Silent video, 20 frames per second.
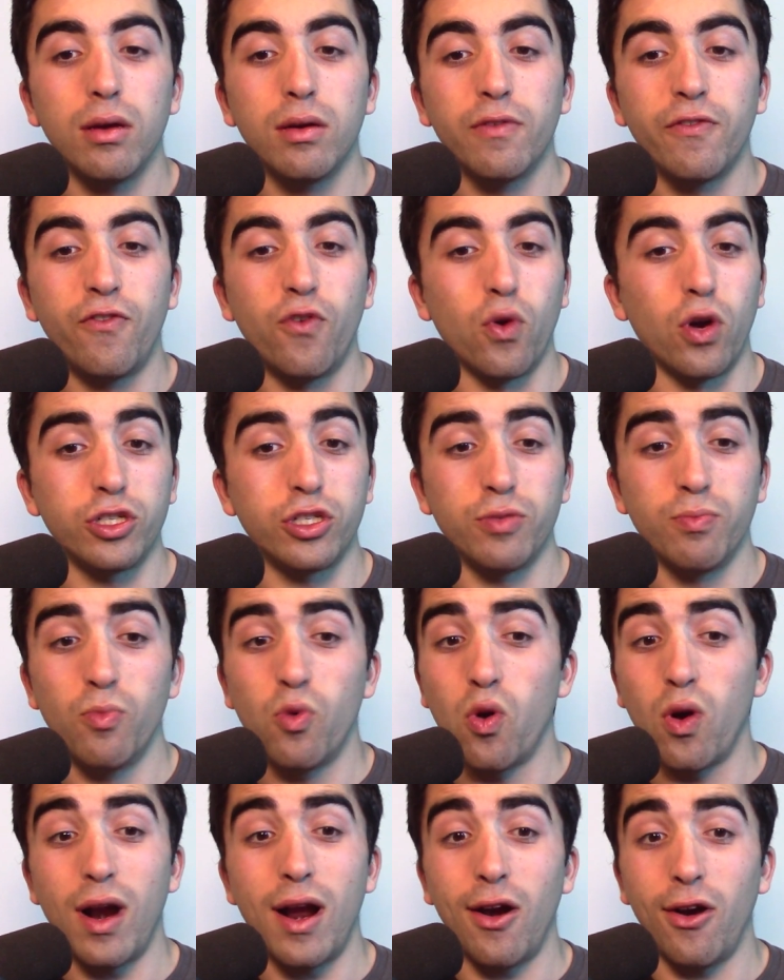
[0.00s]
forced
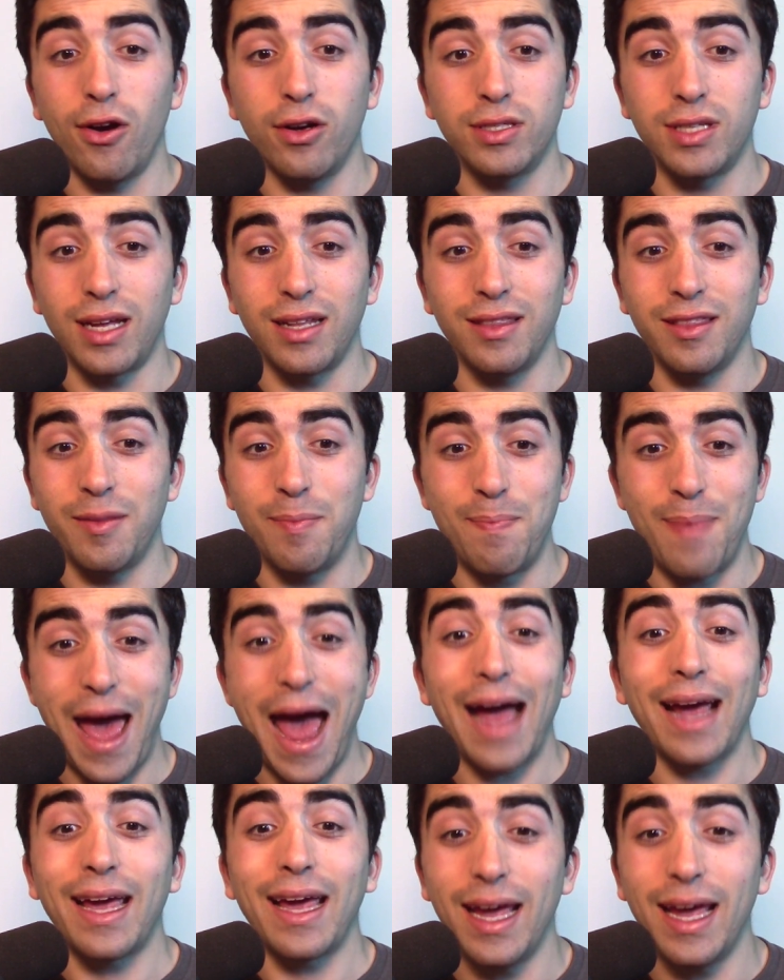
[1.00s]
more errors on the
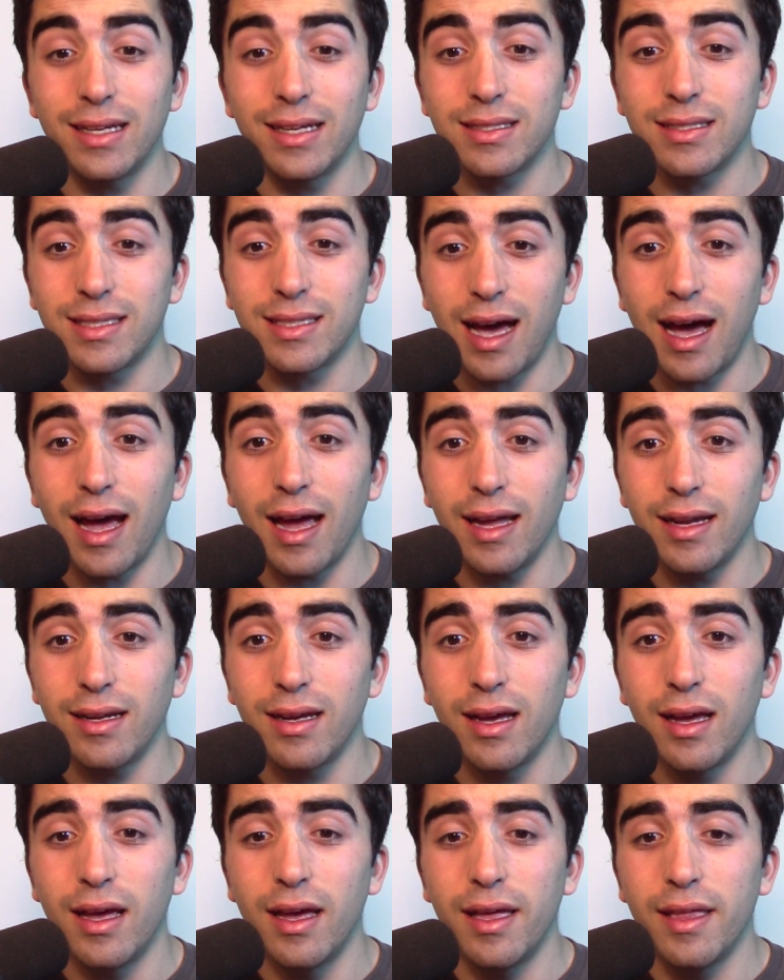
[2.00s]
backhand side
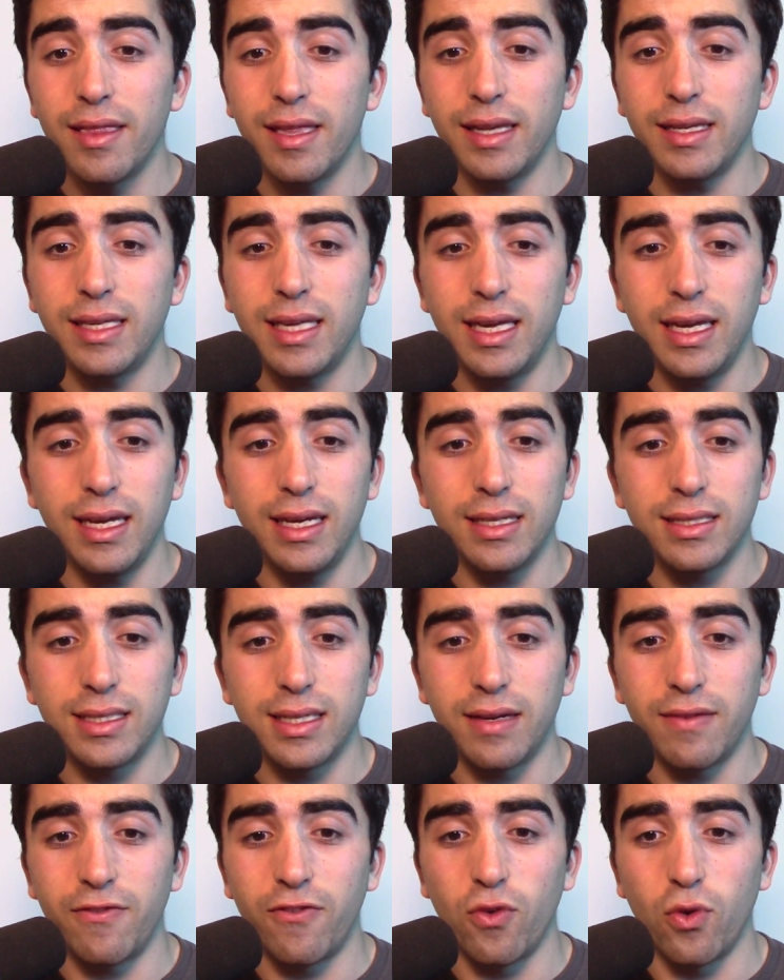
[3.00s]
than Keys,
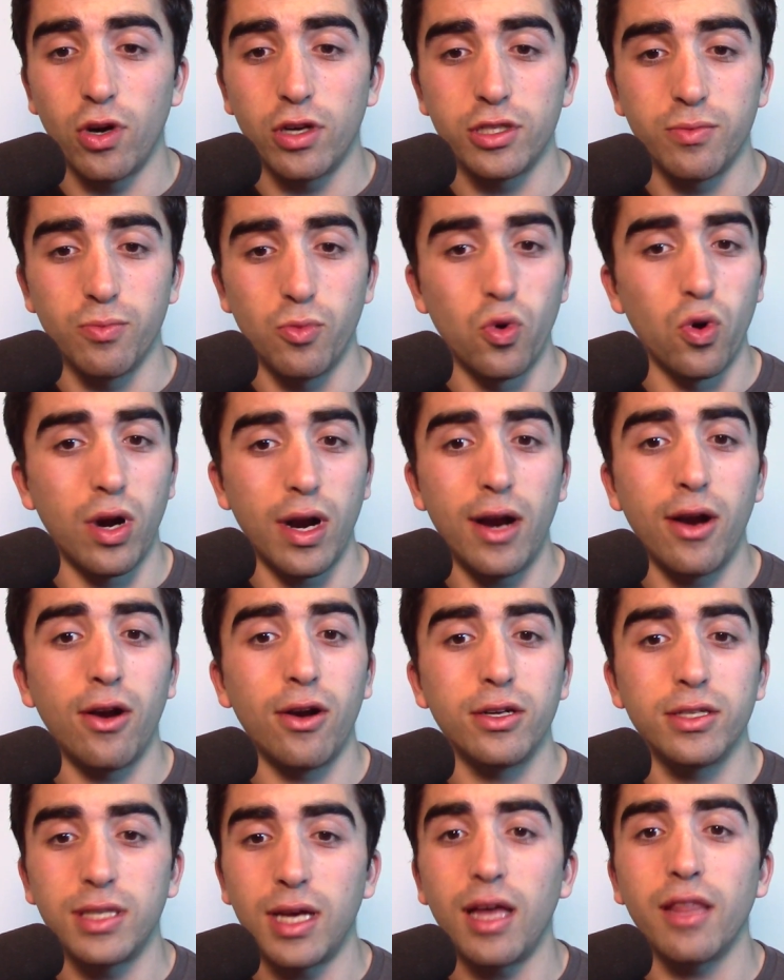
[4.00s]
and forced more
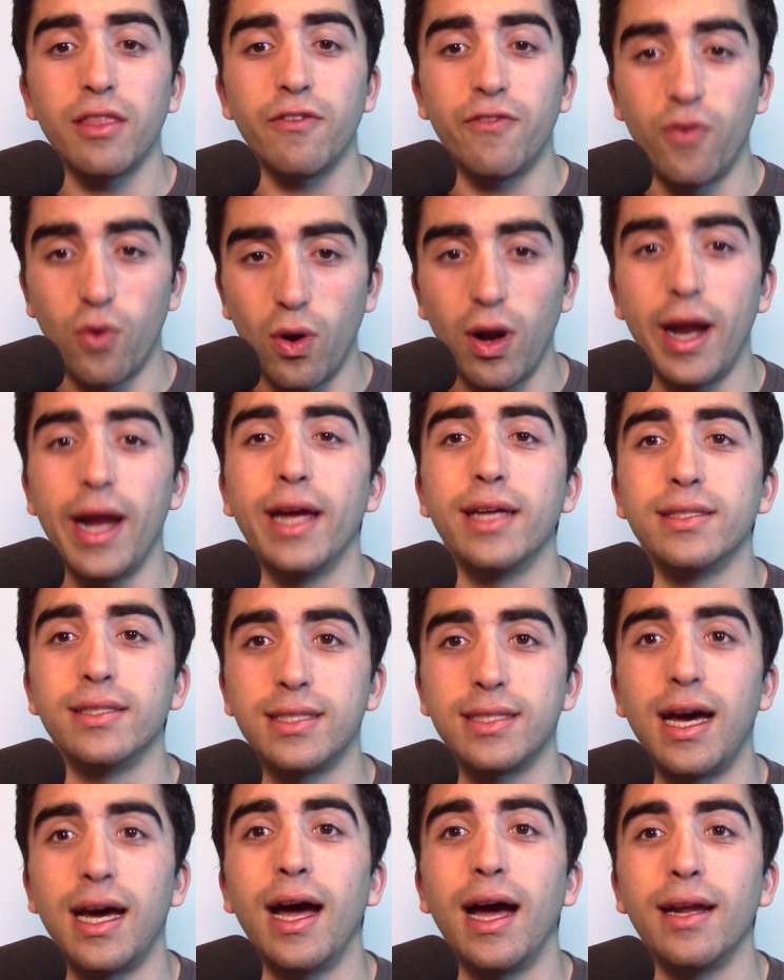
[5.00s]
errors on the forehand
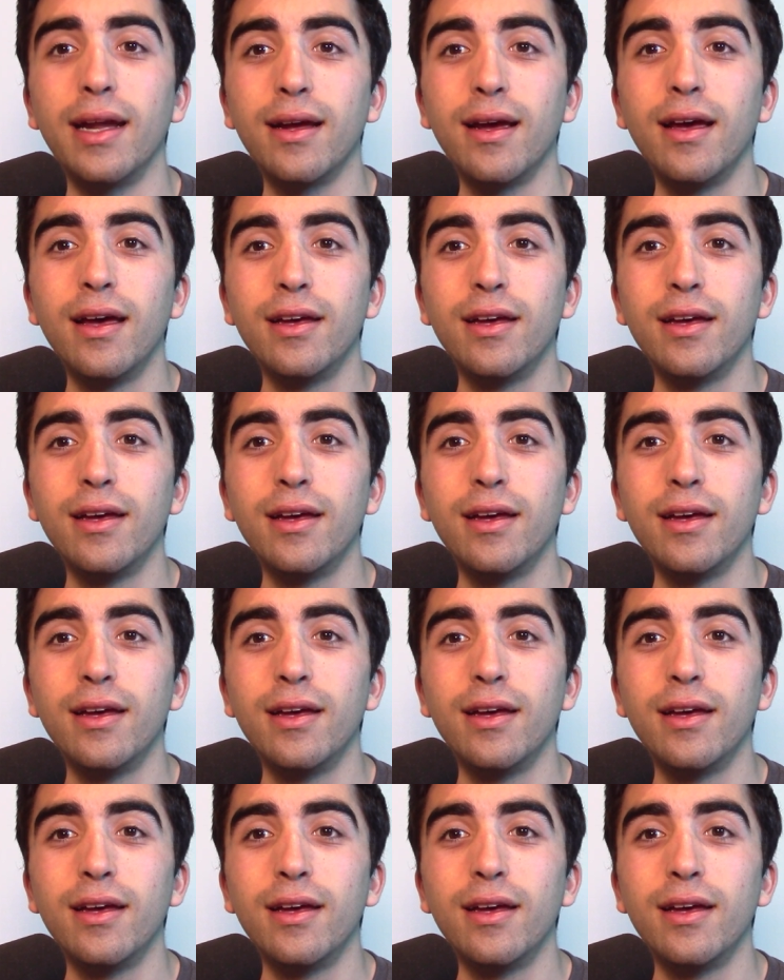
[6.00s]
side.